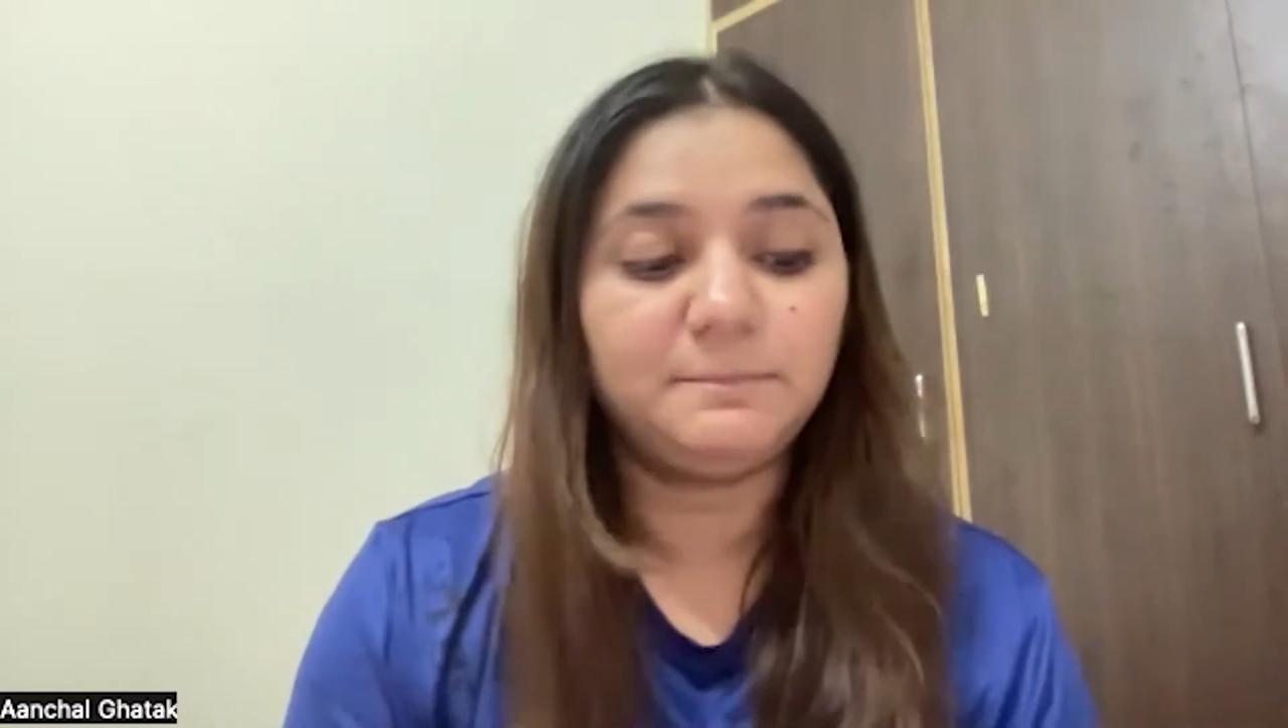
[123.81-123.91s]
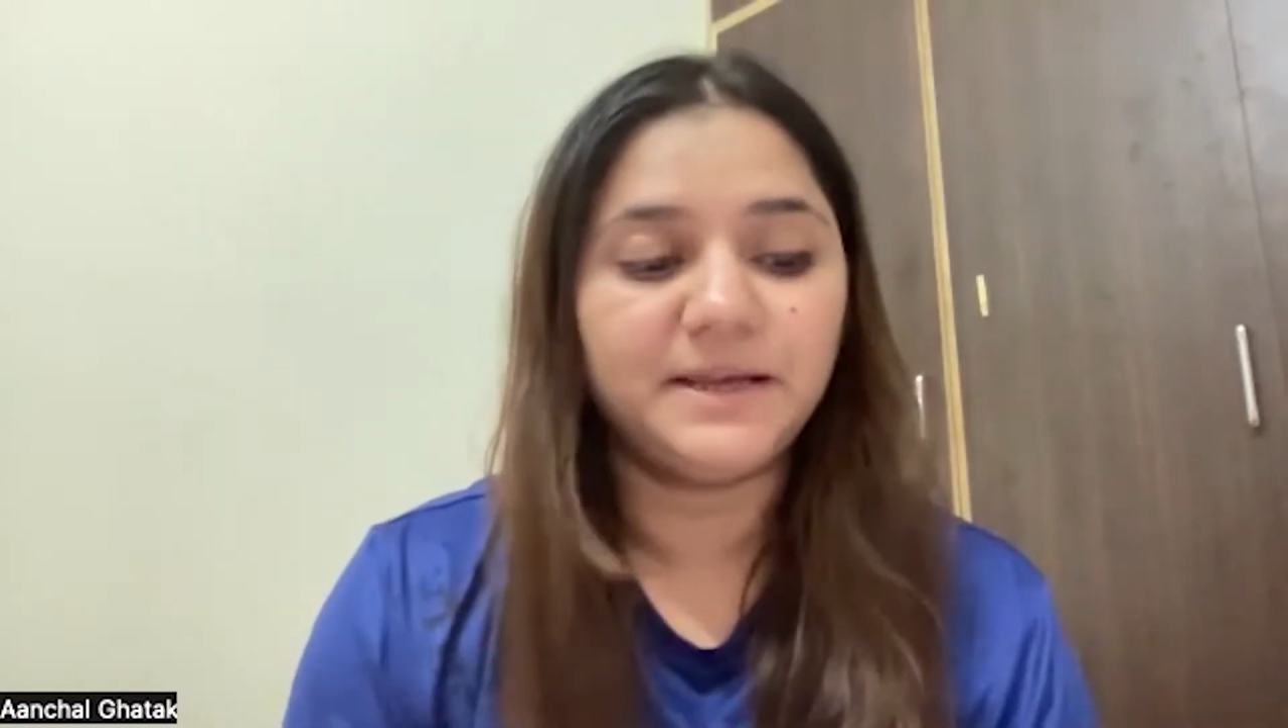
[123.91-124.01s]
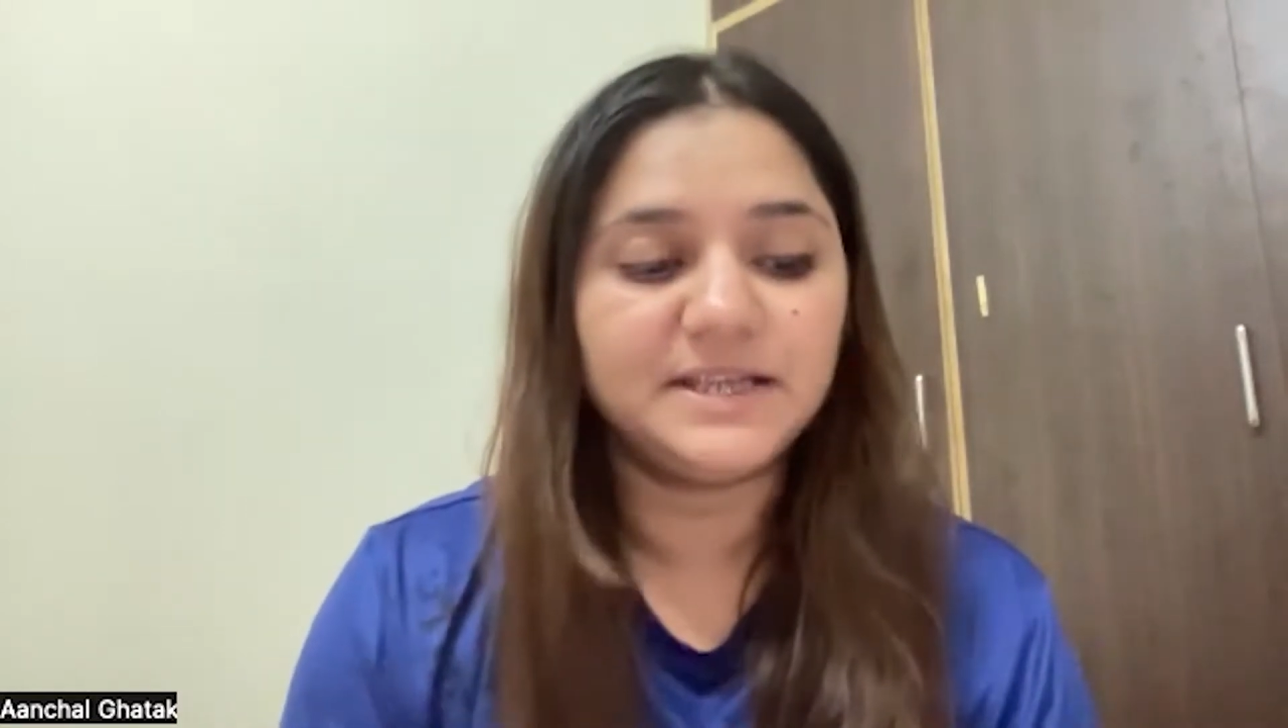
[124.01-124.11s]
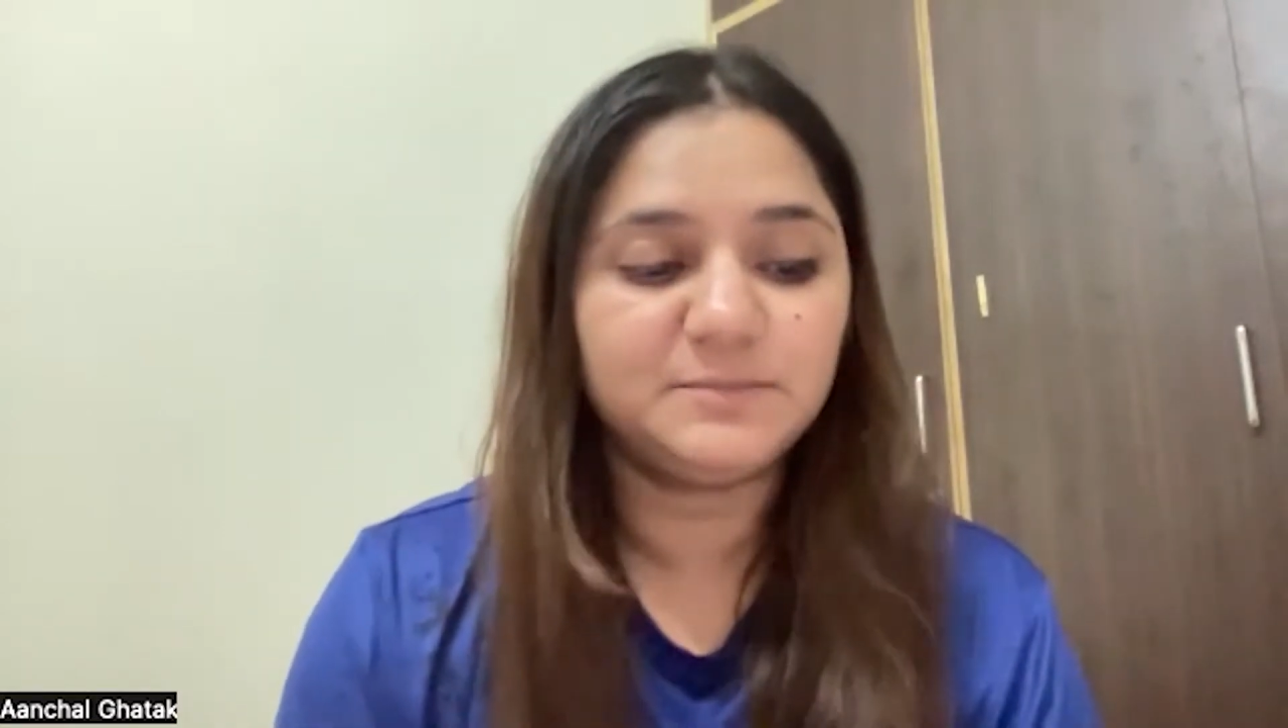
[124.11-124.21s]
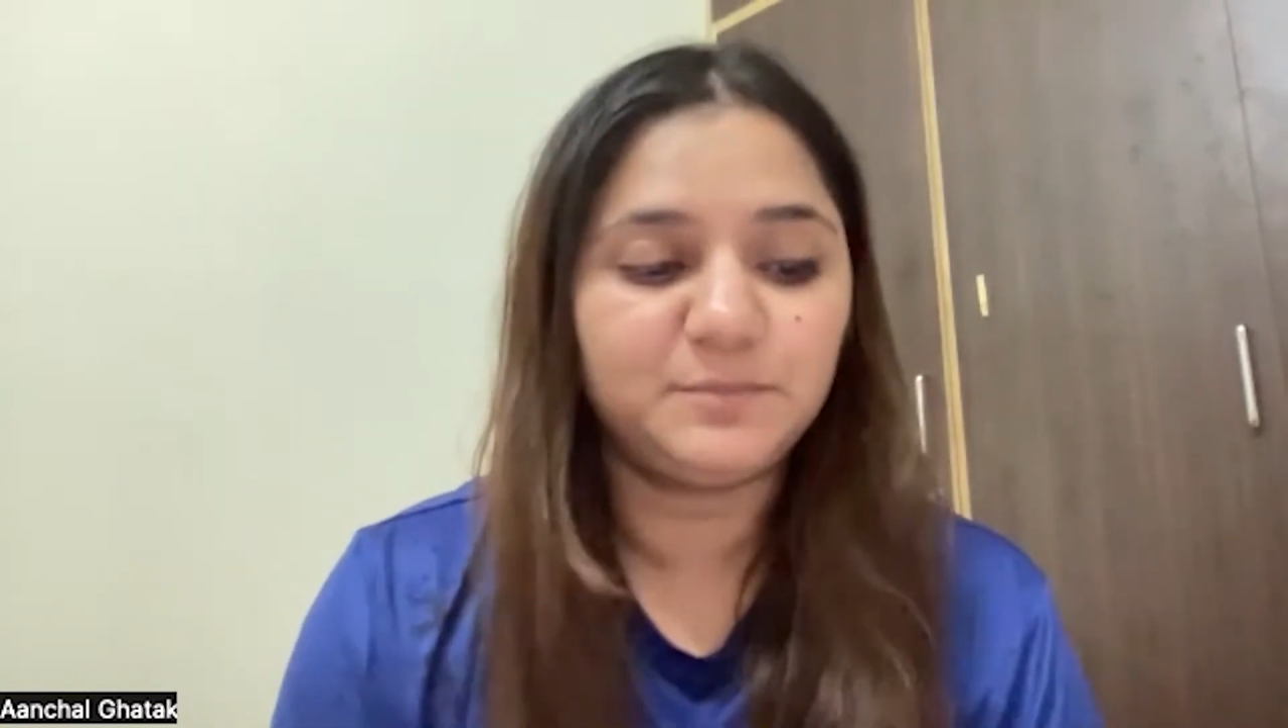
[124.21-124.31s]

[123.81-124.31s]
best